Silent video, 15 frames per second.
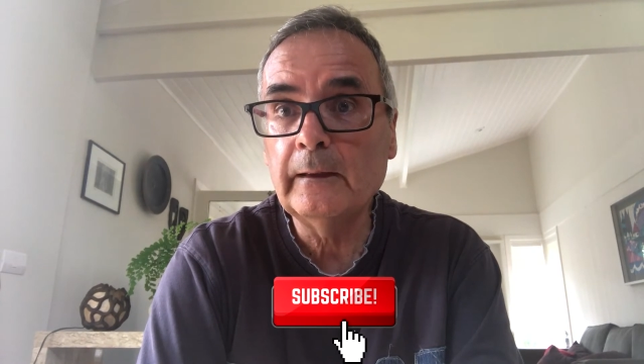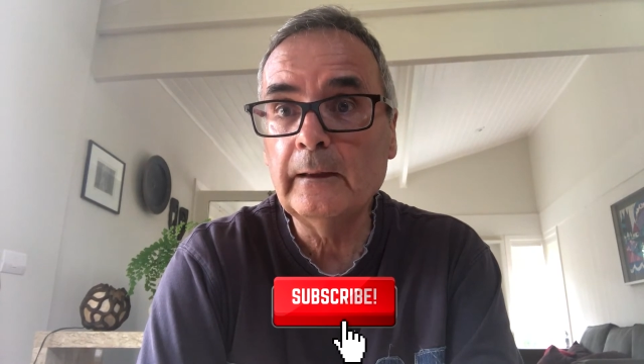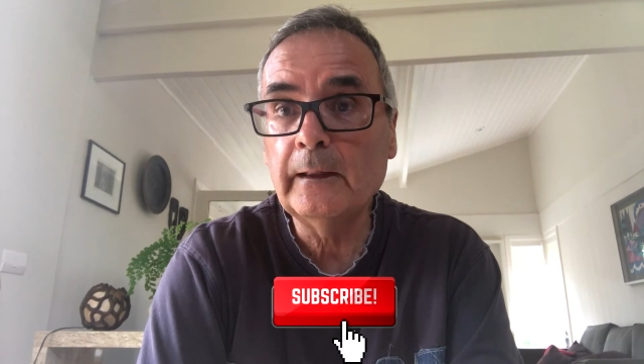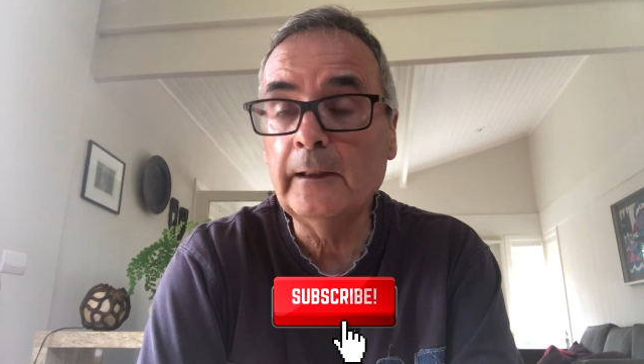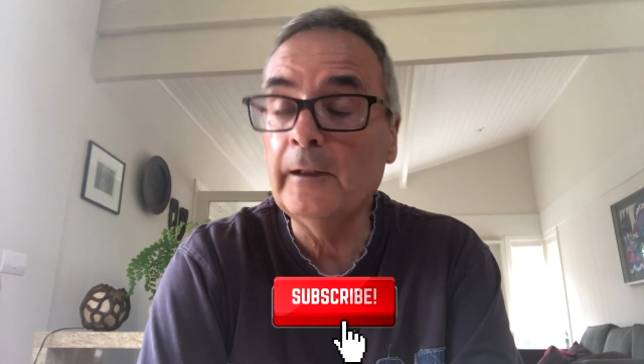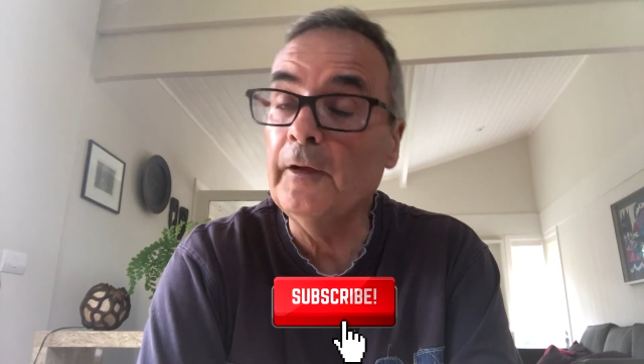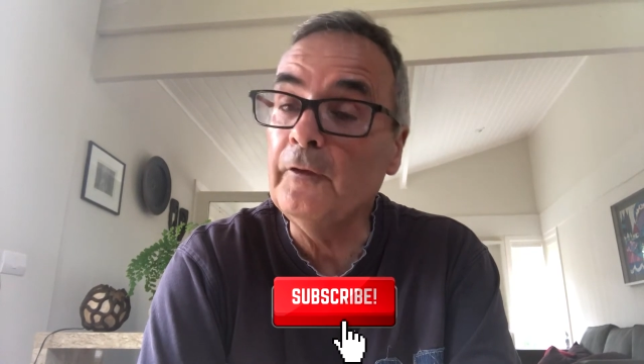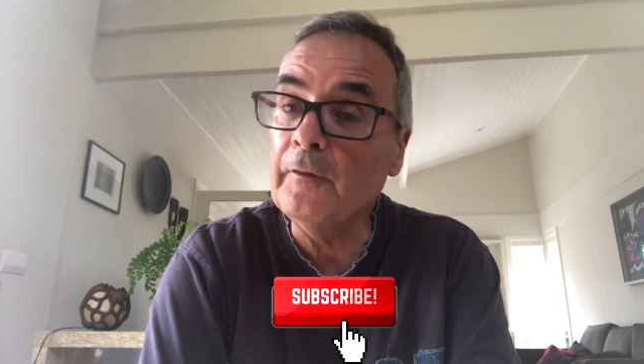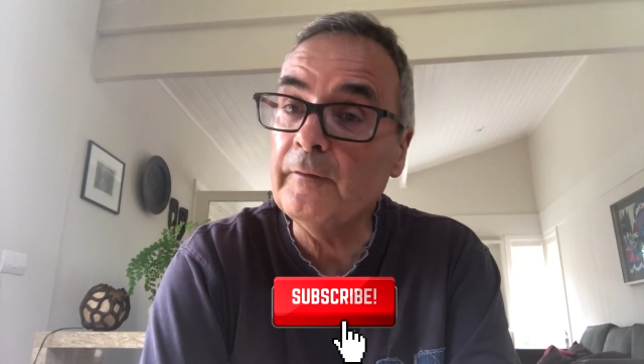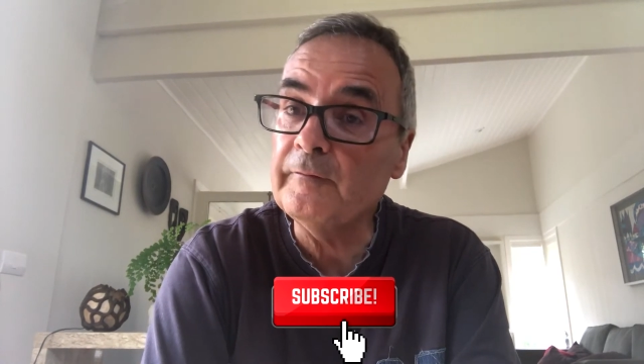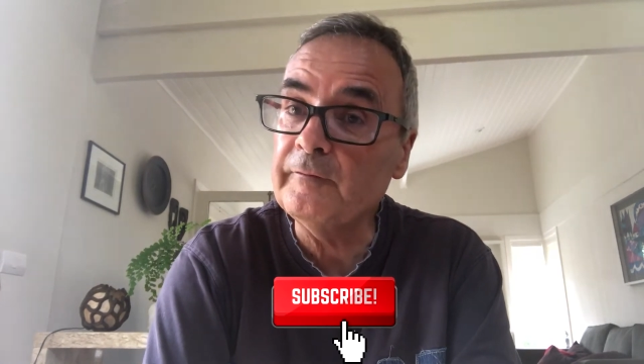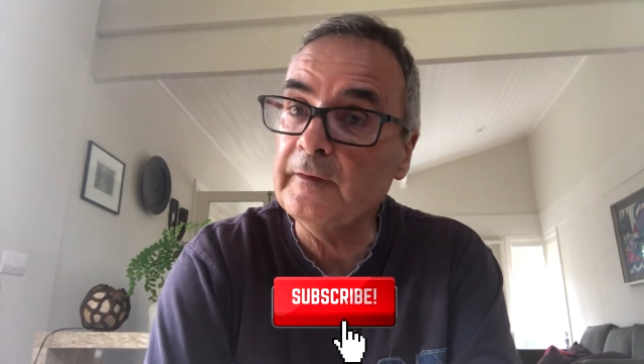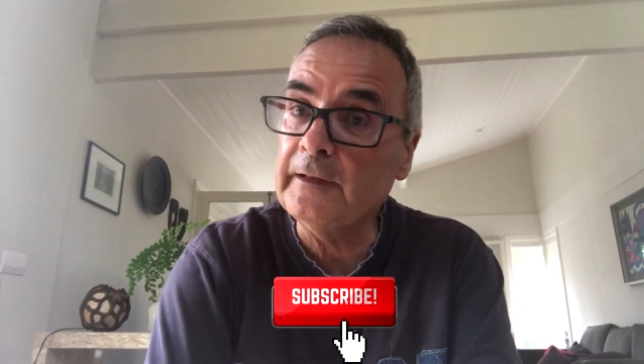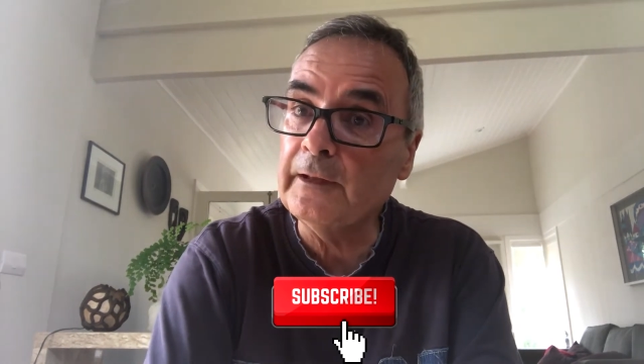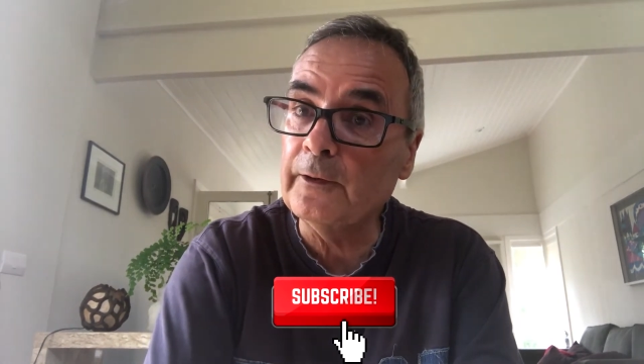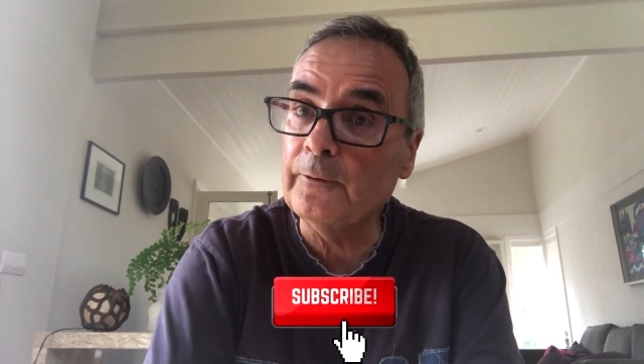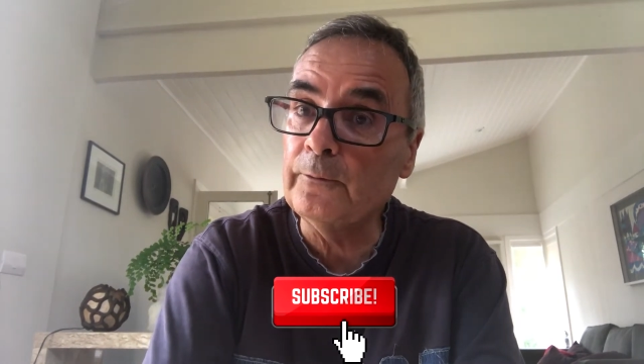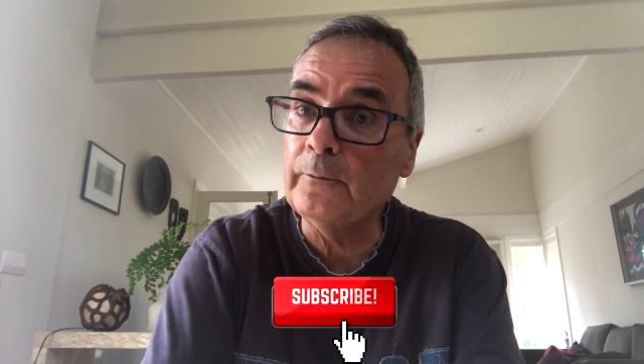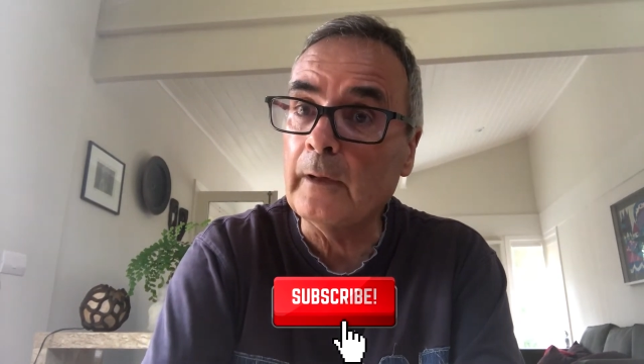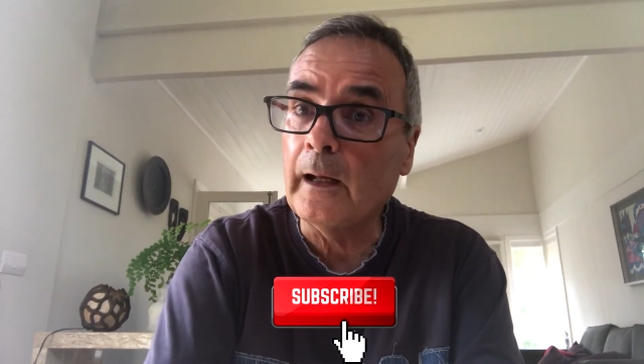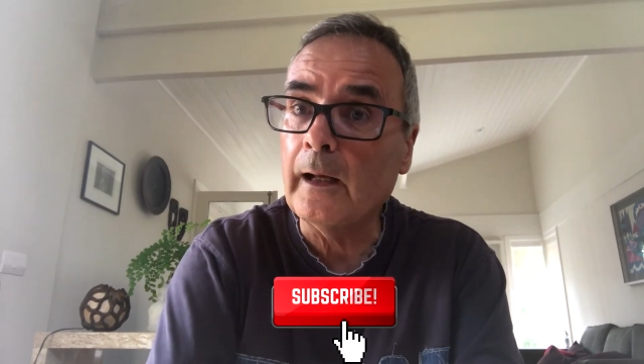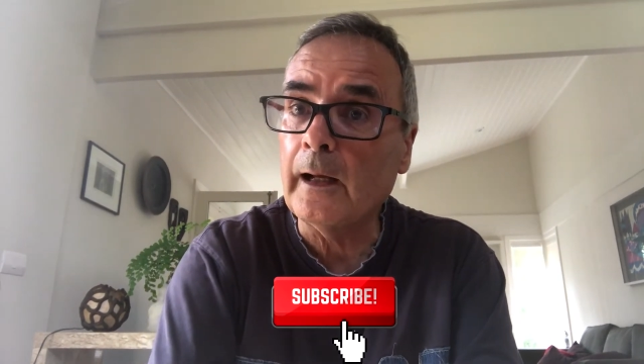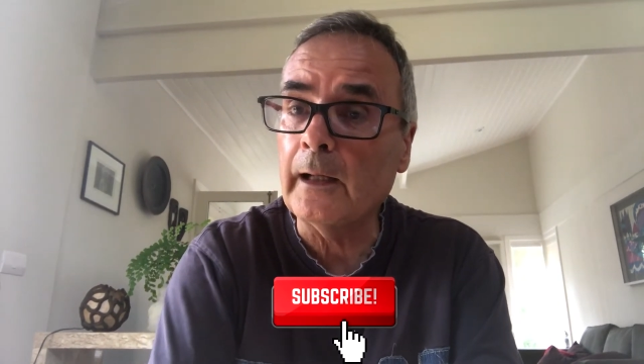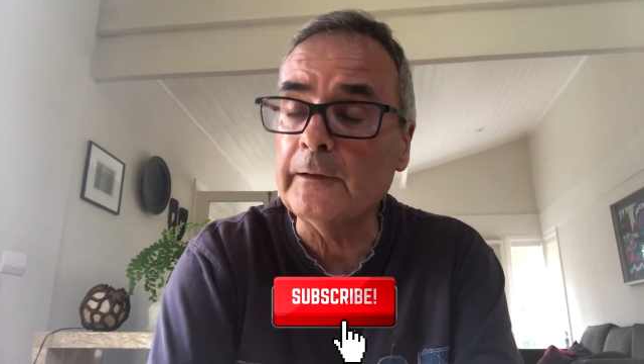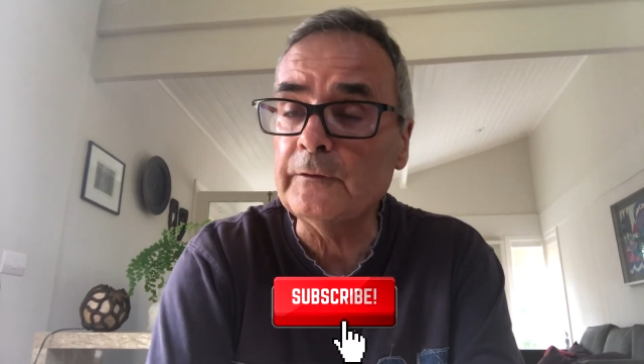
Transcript: In another video, I